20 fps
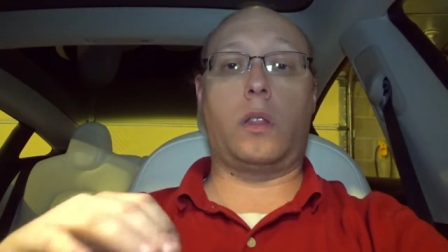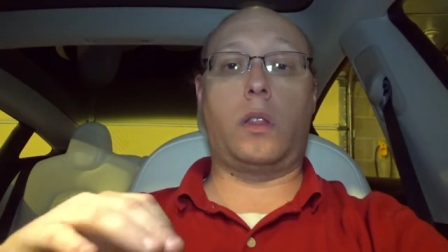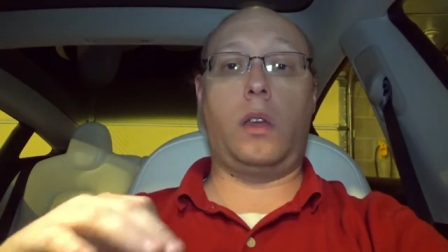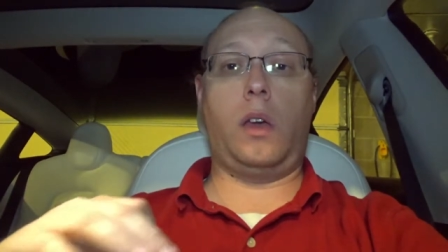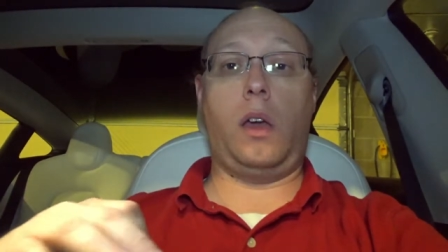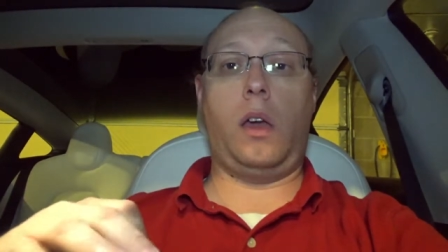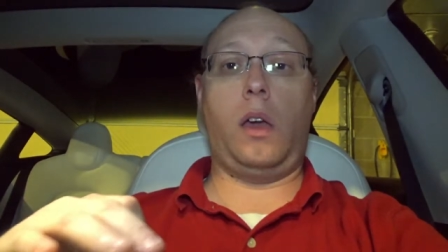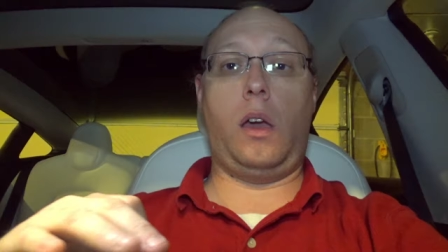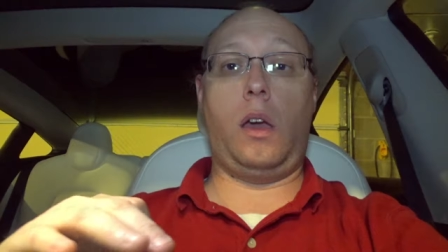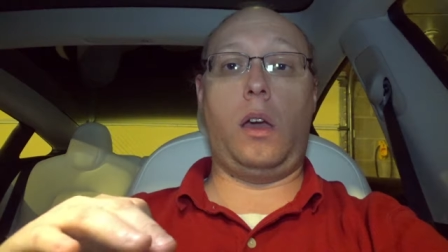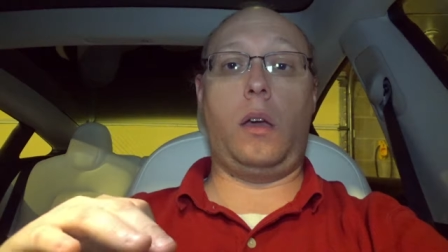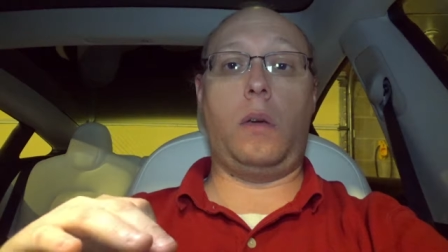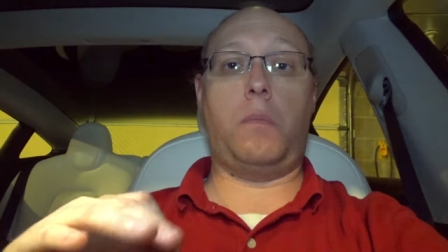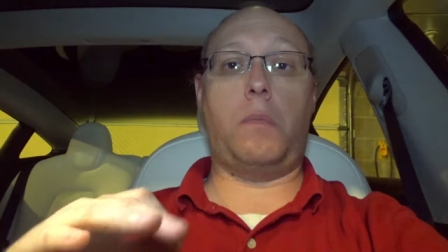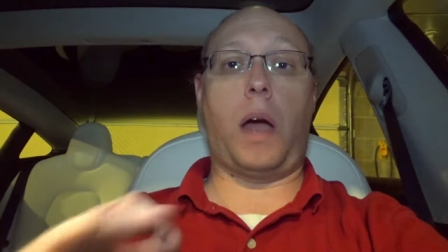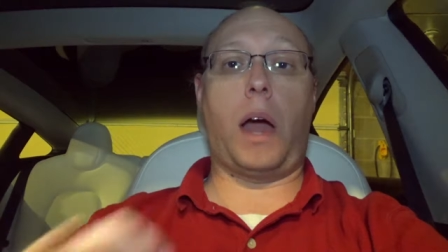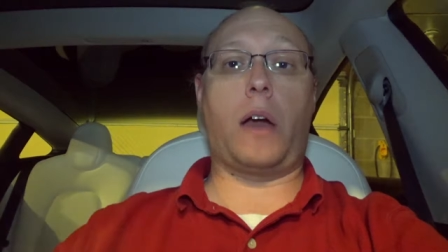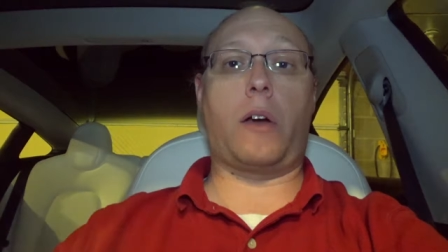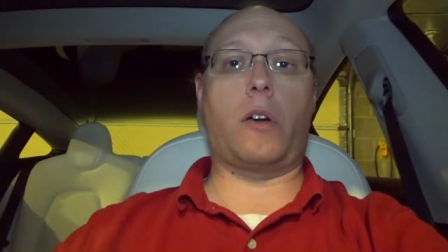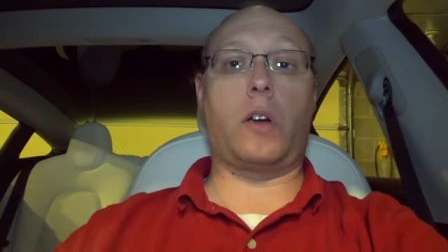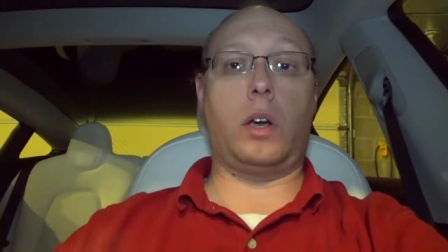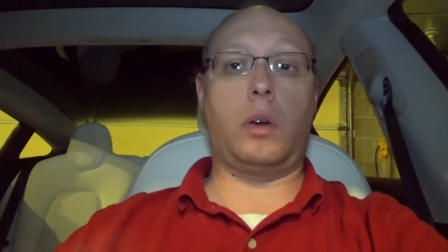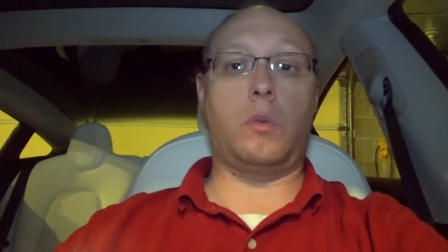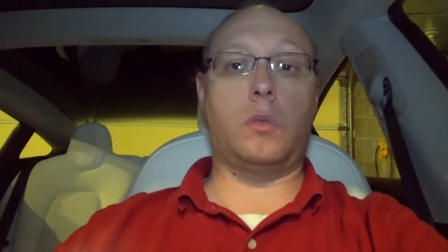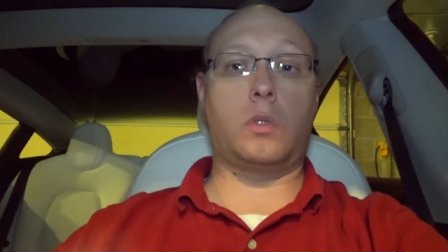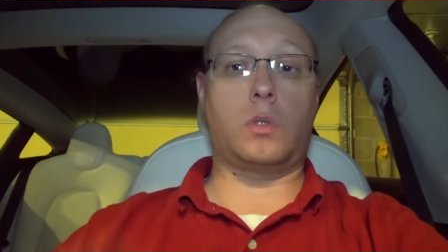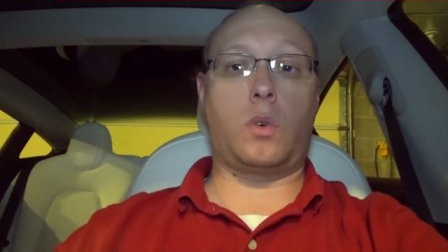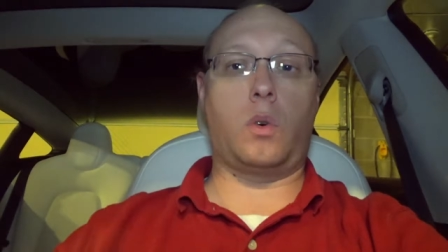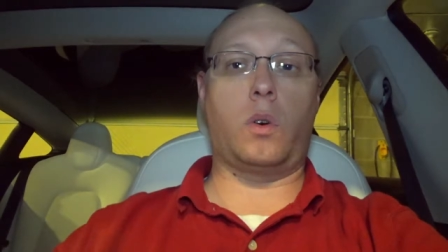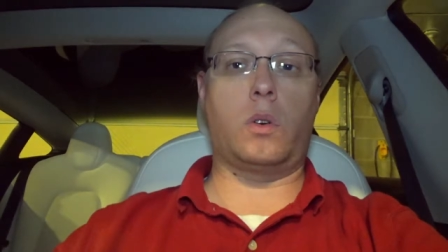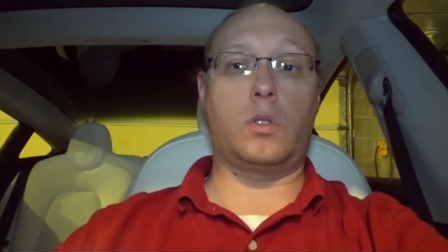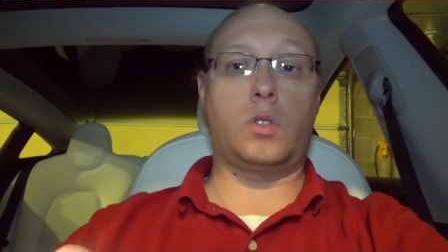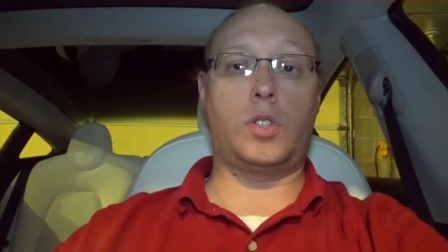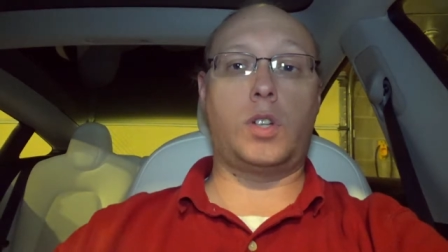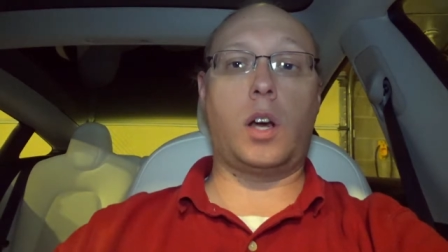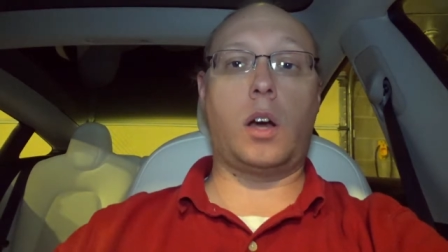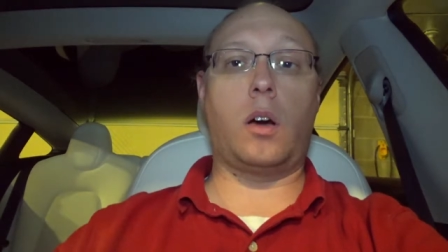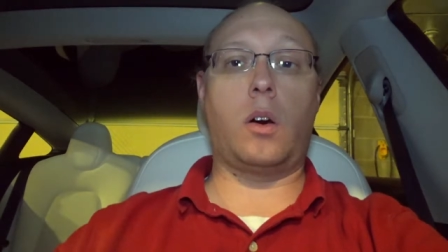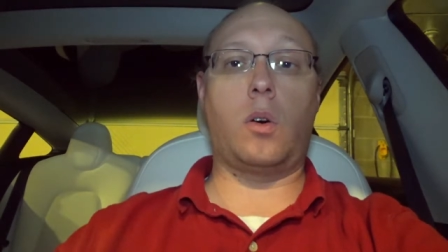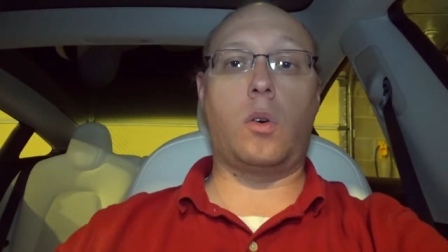the battery was going to
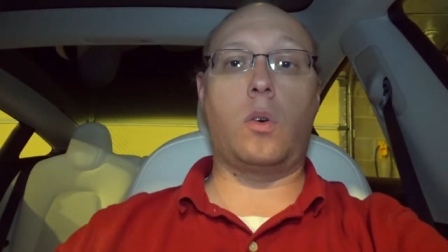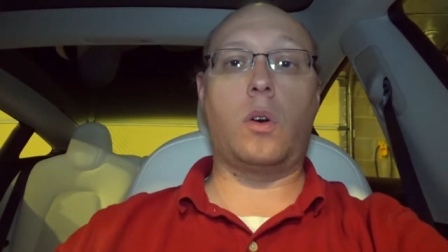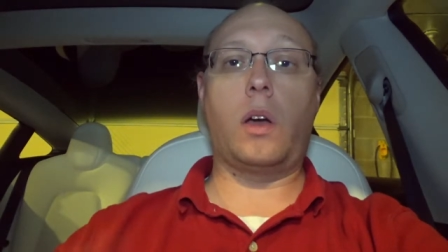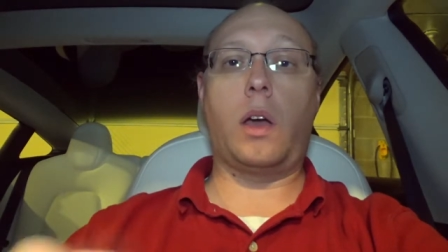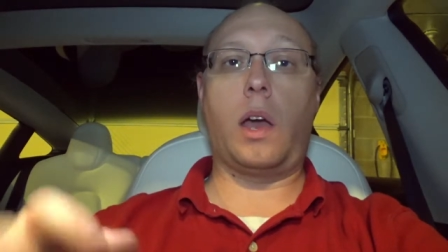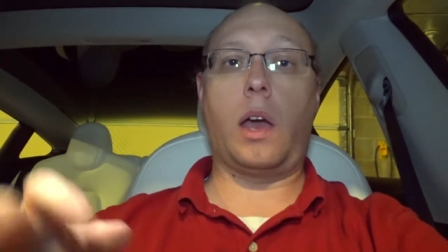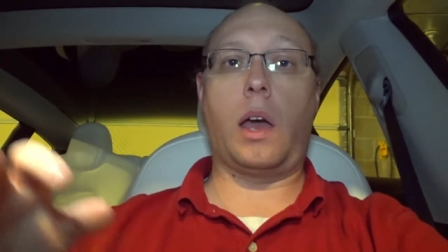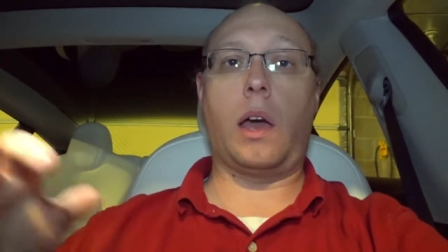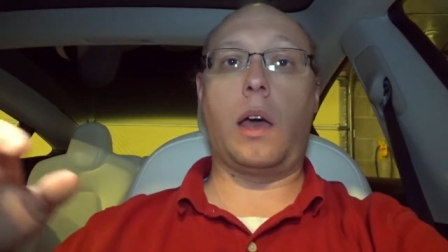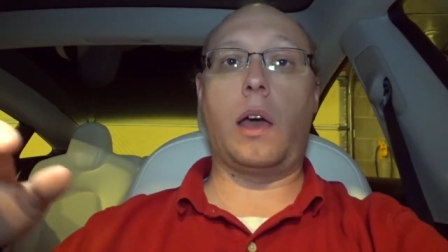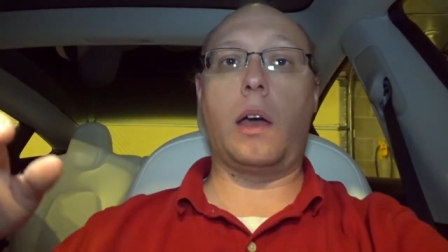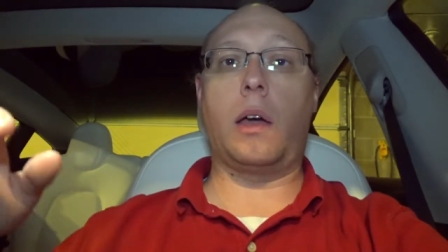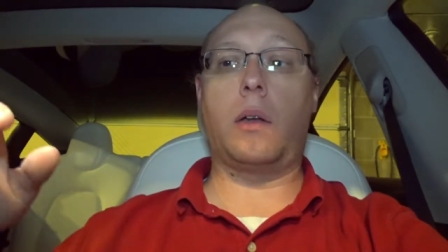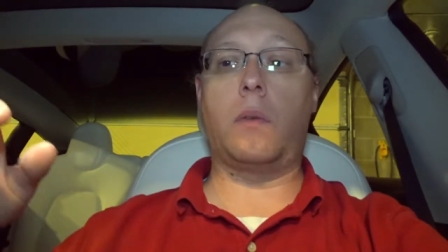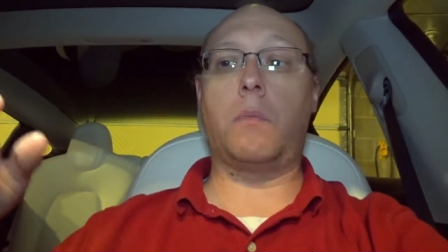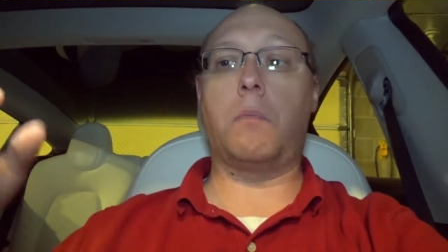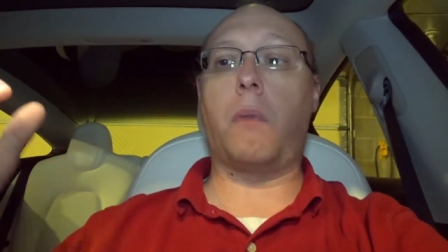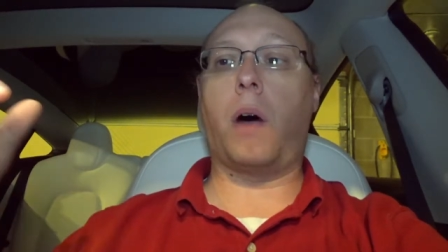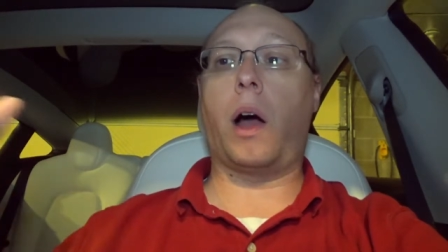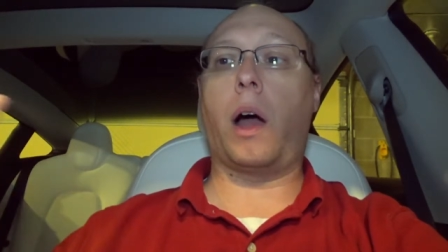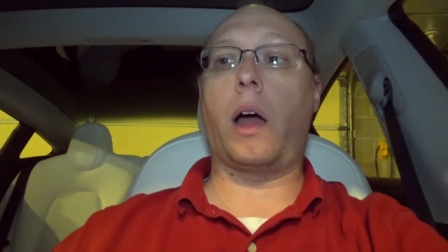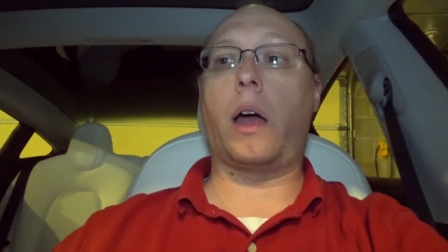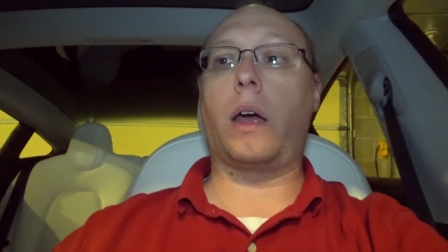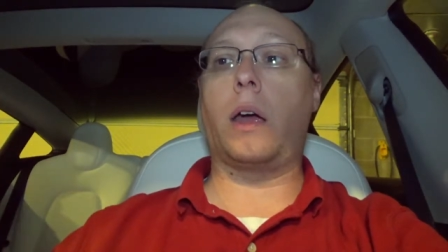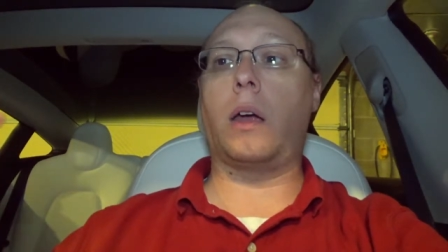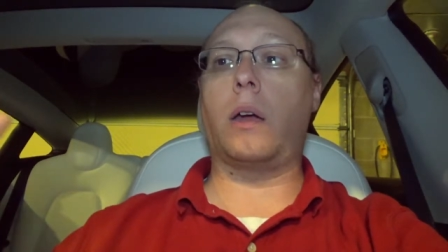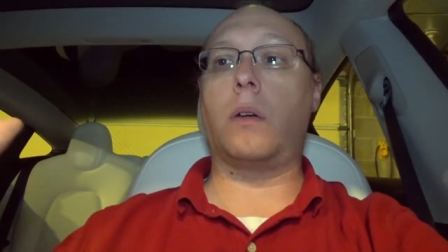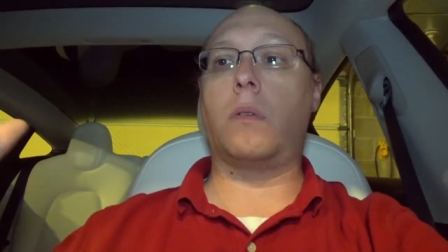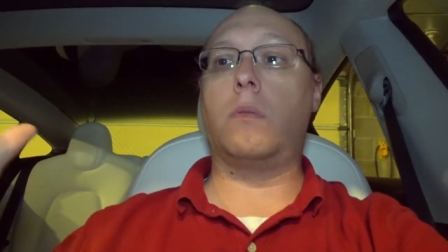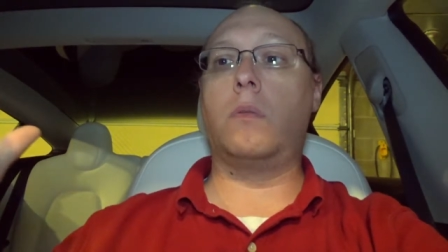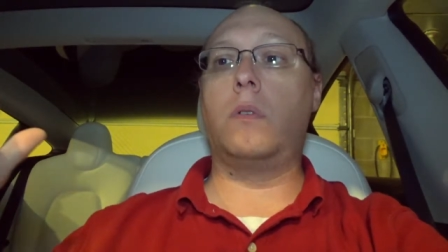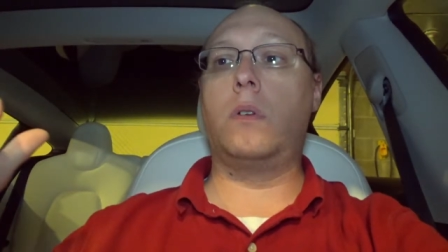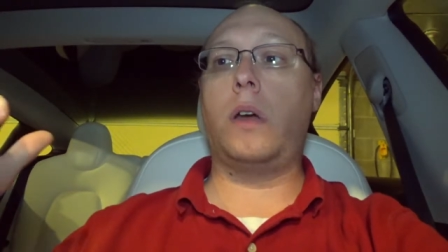show in my